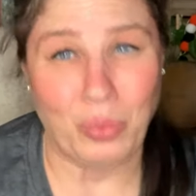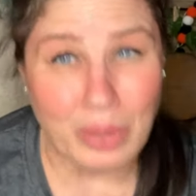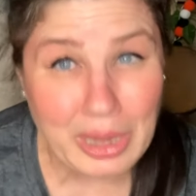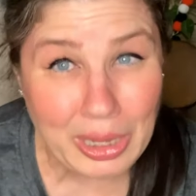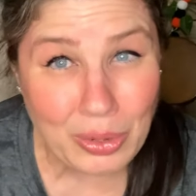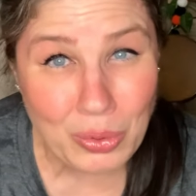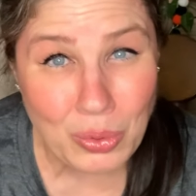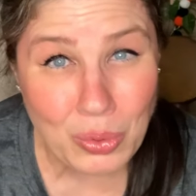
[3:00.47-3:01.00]

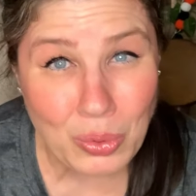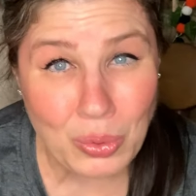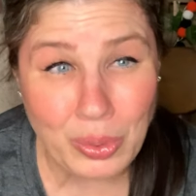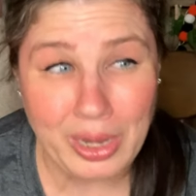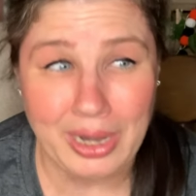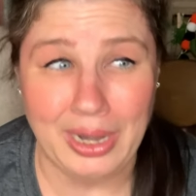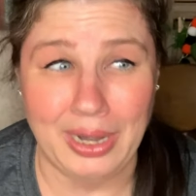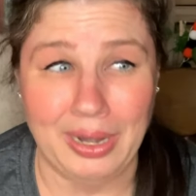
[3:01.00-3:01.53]
really cool
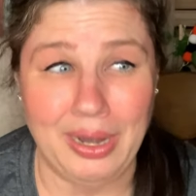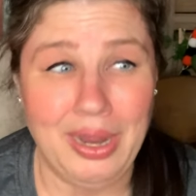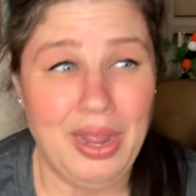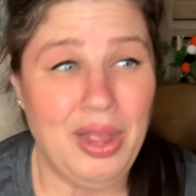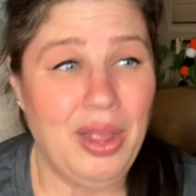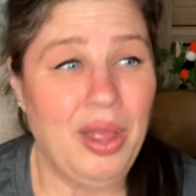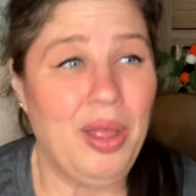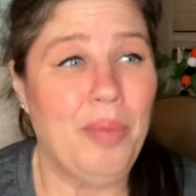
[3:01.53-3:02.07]
in a
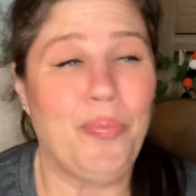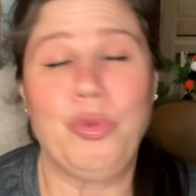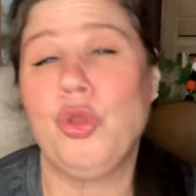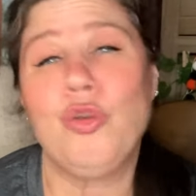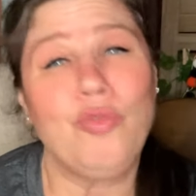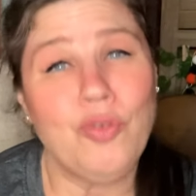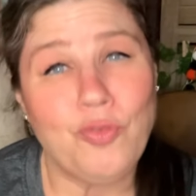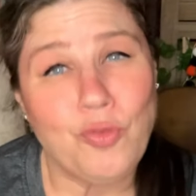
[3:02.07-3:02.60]

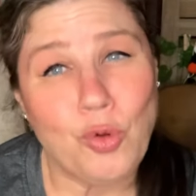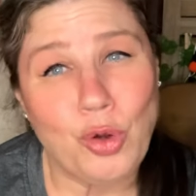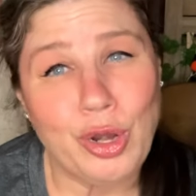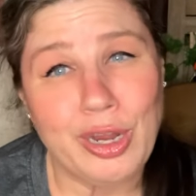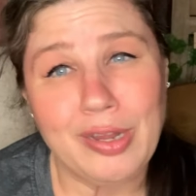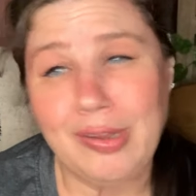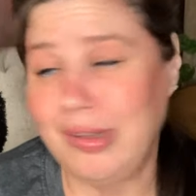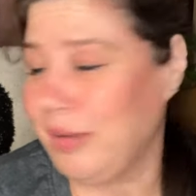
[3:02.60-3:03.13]
beautiful
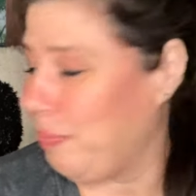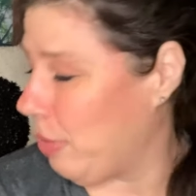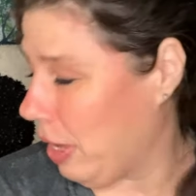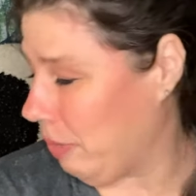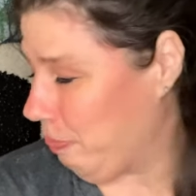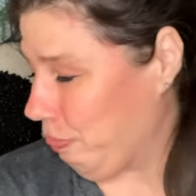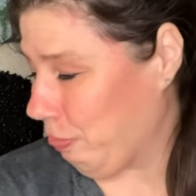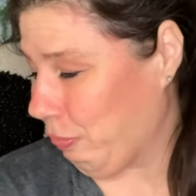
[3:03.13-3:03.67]
forest.
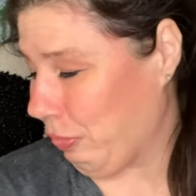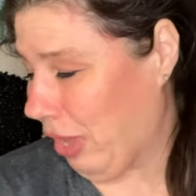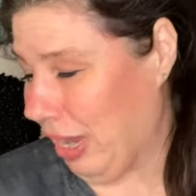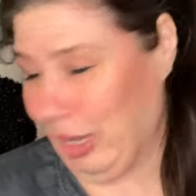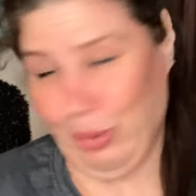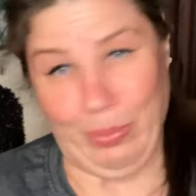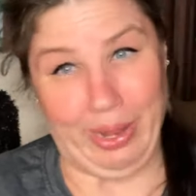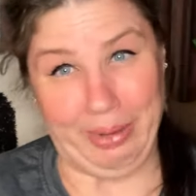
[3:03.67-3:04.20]
But
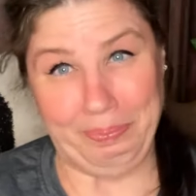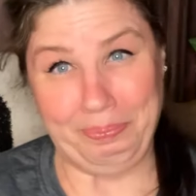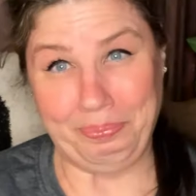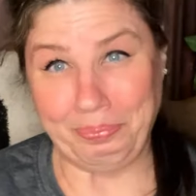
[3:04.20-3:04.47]
anyway,